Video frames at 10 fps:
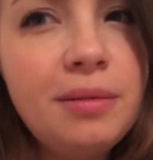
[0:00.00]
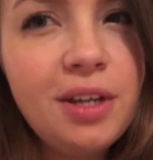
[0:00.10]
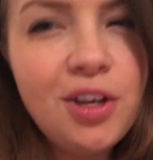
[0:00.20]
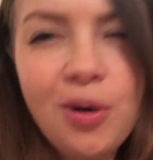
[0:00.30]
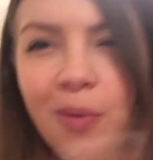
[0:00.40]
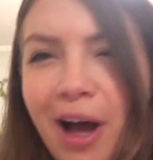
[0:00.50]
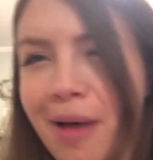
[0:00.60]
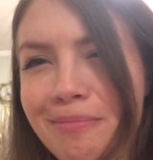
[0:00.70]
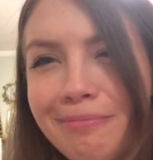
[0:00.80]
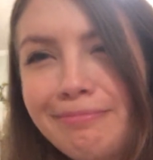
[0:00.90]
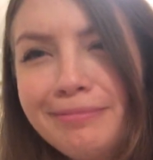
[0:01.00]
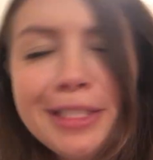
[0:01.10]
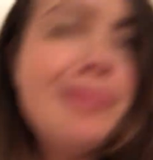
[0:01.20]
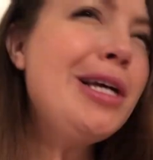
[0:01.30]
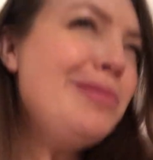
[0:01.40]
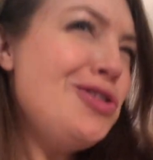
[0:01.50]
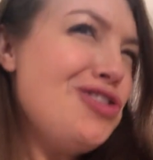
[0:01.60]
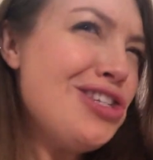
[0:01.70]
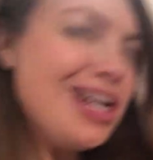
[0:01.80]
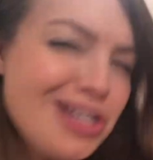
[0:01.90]
You know what? Sometimes you
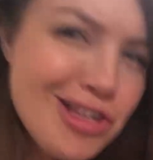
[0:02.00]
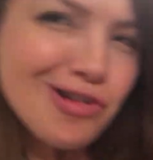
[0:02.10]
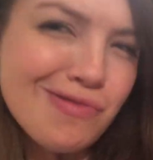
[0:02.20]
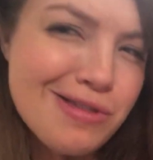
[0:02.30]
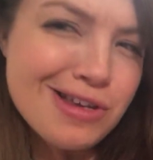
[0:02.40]
just gotta deal with